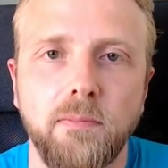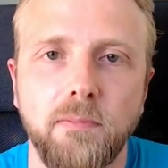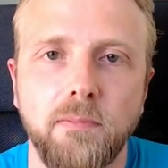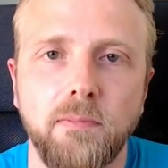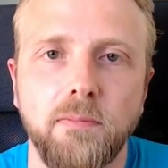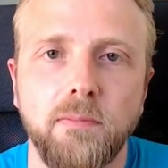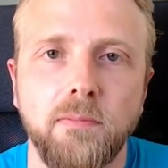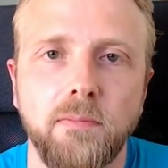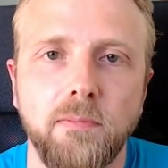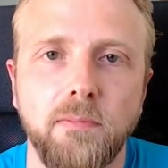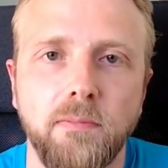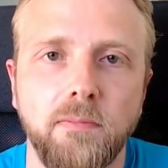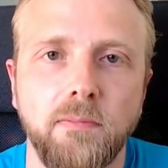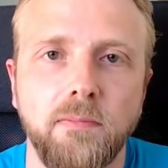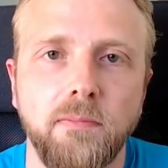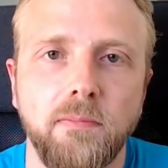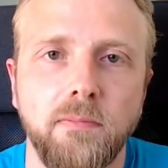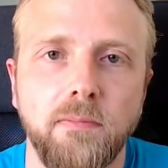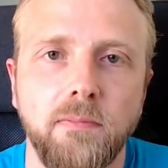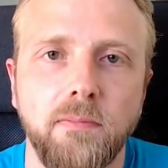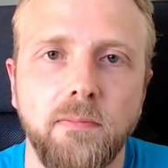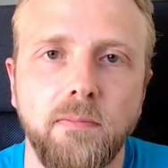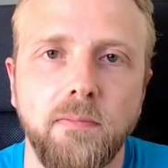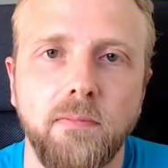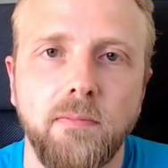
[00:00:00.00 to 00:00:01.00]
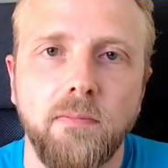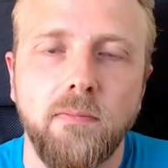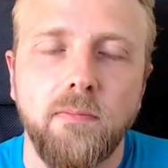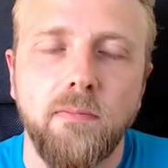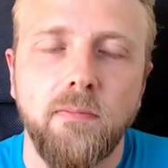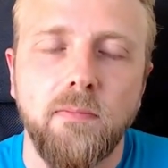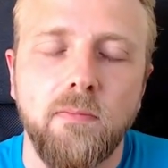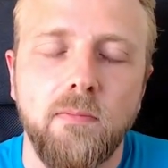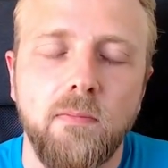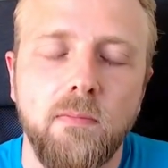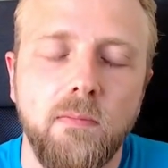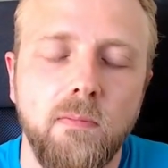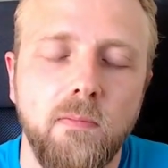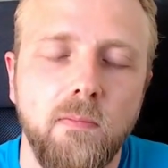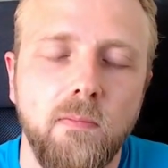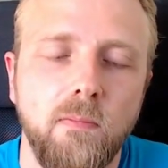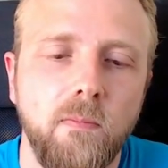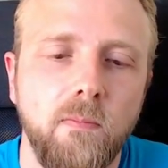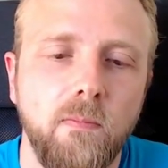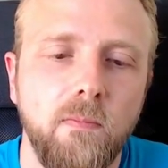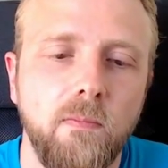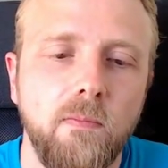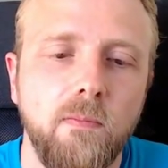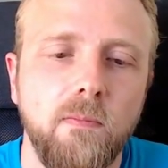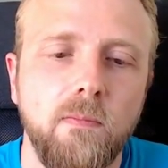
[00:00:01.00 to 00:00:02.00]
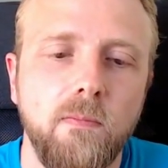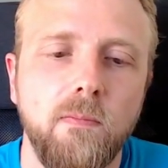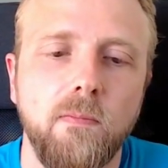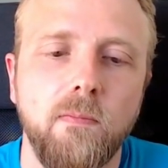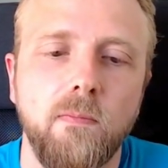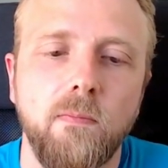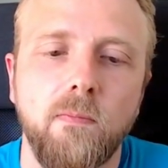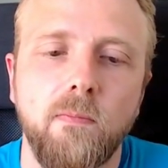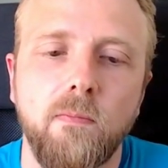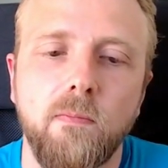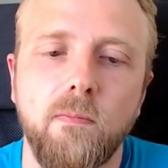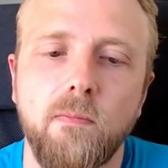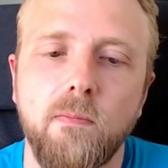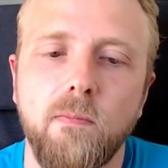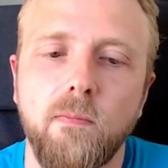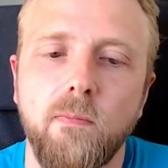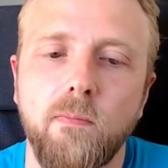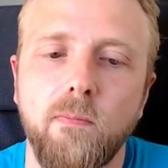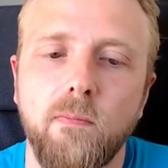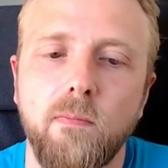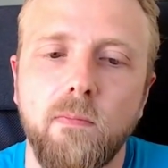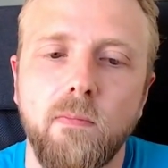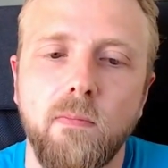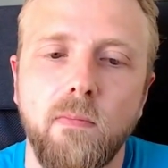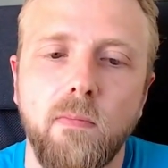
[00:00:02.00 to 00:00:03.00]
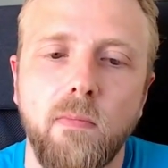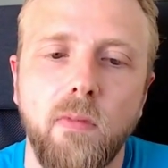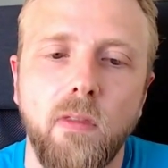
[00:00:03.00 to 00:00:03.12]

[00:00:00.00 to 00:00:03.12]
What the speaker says: [no speech]